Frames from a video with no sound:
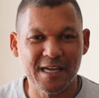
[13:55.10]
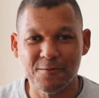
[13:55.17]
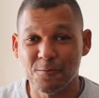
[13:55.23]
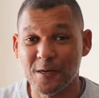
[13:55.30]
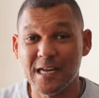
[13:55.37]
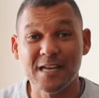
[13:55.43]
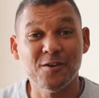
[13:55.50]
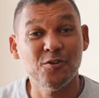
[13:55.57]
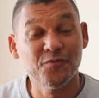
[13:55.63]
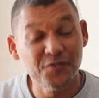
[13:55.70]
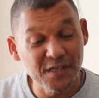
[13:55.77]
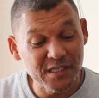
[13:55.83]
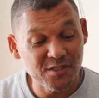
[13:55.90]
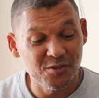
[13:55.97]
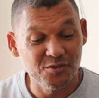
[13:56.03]
when I
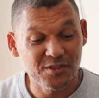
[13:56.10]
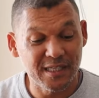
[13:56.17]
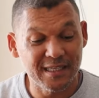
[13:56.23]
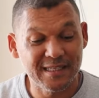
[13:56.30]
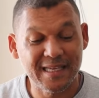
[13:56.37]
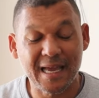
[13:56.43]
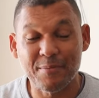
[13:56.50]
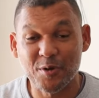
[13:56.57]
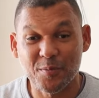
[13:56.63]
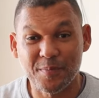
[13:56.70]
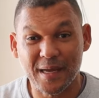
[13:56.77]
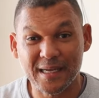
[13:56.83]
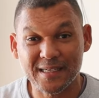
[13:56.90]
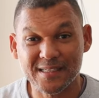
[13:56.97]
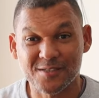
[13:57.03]
first looked at camo
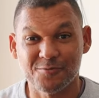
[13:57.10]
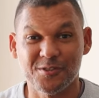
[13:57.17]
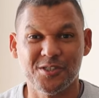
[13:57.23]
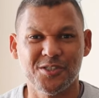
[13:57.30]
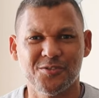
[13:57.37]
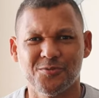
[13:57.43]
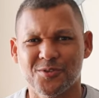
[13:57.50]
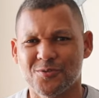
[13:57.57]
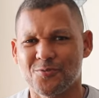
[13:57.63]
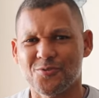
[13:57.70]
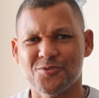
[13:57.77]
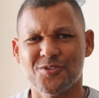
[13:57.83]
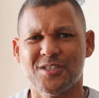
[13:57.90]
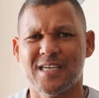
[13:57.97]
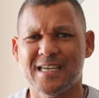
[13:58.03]
packs, which is what
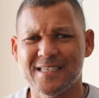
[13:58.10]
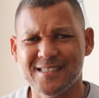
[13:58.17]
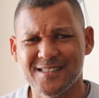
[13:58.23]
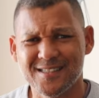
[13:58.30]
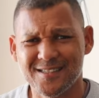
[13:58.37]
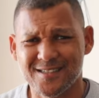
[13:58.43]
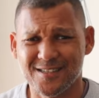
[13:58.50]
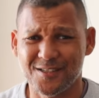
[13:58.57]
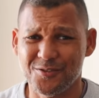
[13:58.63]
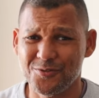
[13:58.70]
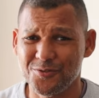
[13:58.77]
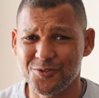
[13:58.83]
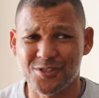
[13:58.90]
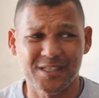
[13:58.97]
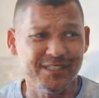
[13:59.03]
all the runners use, you